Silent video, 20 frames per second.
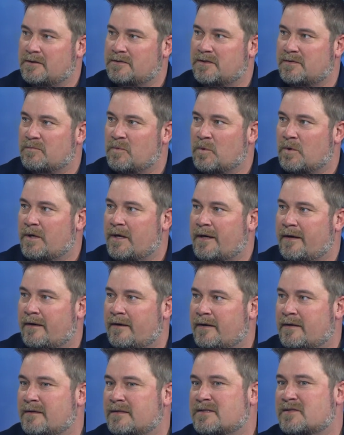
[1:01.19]
It's more
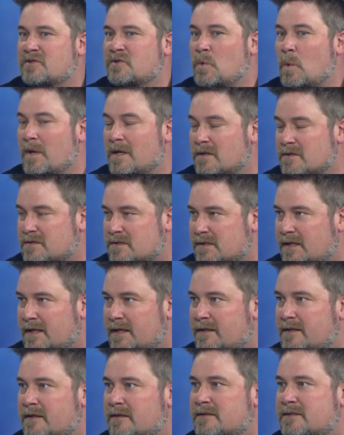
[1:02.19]
arid, the soil's
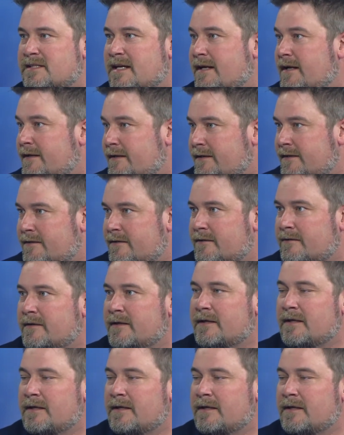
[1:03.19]
lighter, sandier.